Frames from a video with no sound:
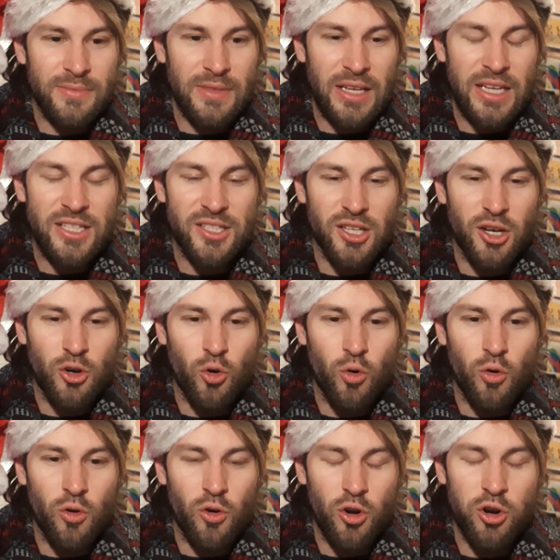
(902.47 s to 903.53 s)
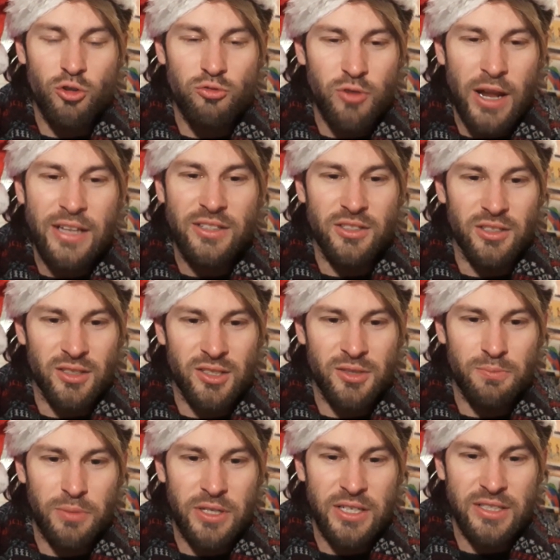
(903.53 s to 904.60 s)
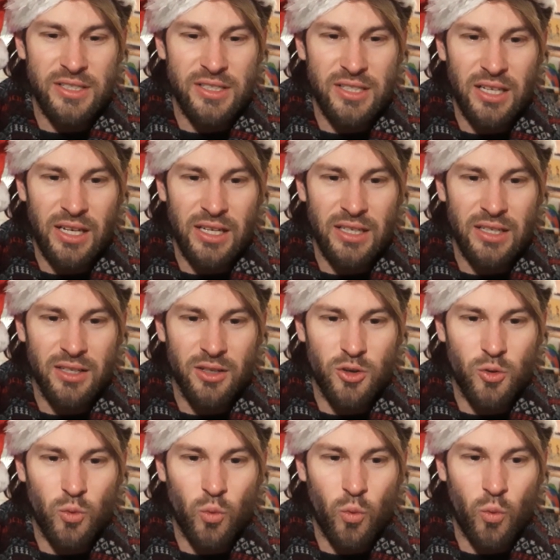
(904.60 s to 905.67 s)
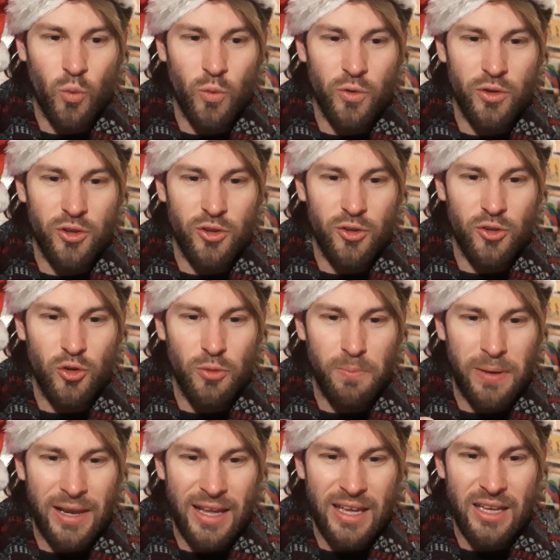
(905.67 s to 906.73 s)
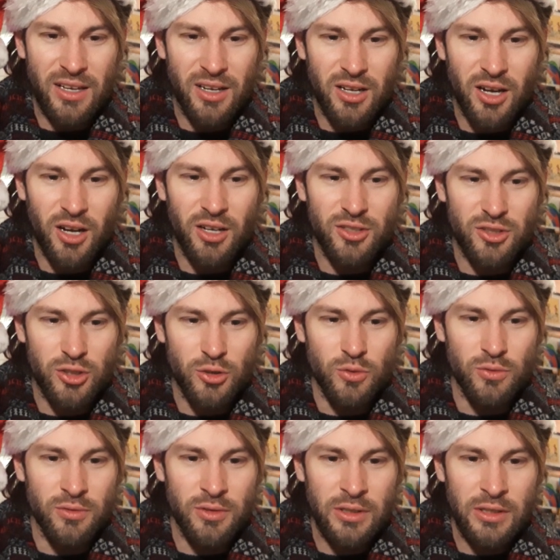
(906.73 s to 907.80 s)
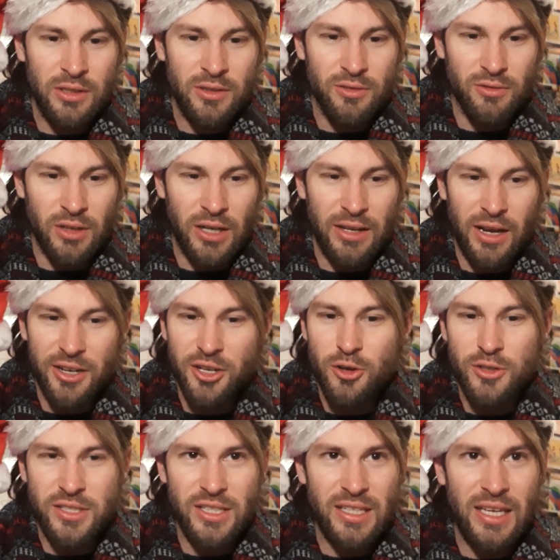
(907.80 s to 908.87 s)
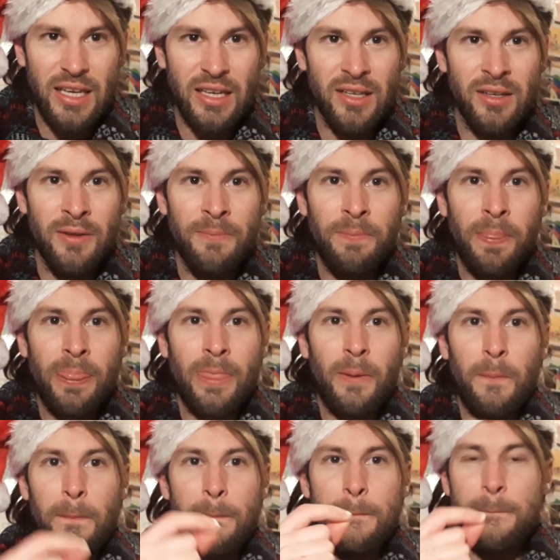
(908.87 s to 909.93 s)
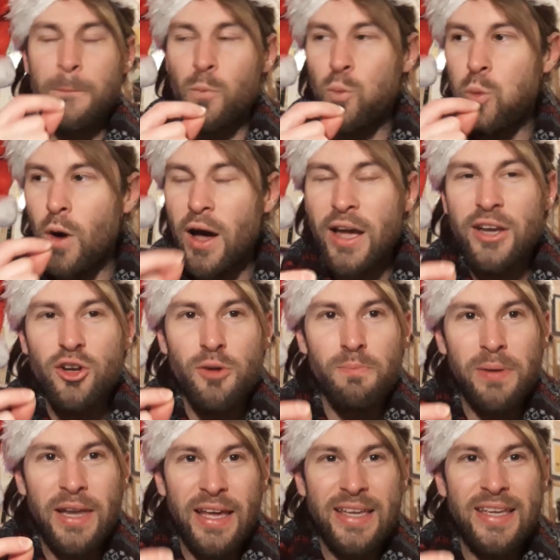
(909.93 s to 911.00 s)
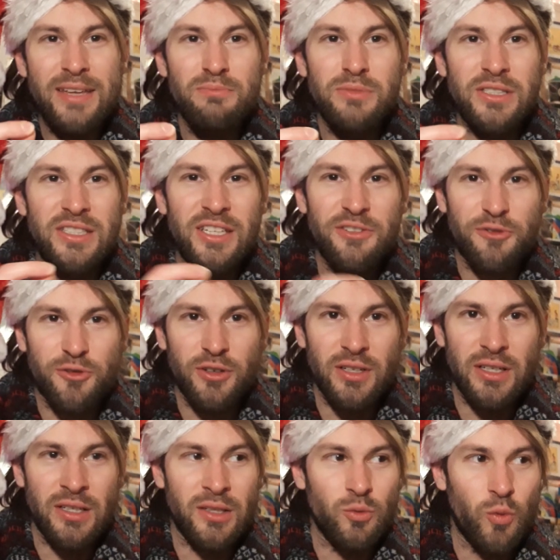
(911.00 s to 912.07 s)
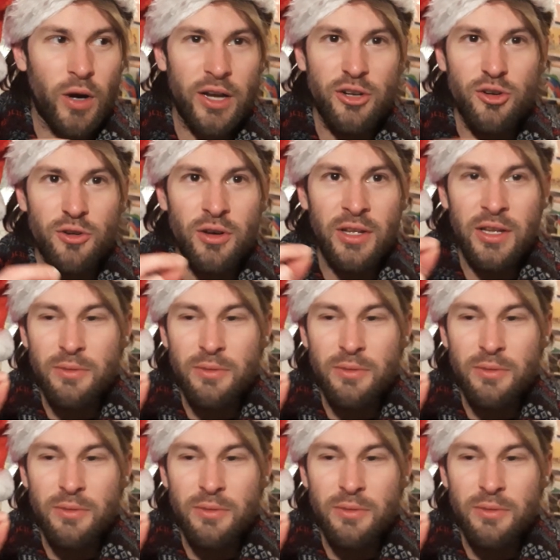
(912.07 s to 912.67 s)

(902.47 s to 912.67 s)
is horrendous because it's like you're playing a cartoon, right? I know it's a king. Why not play him differently? Why not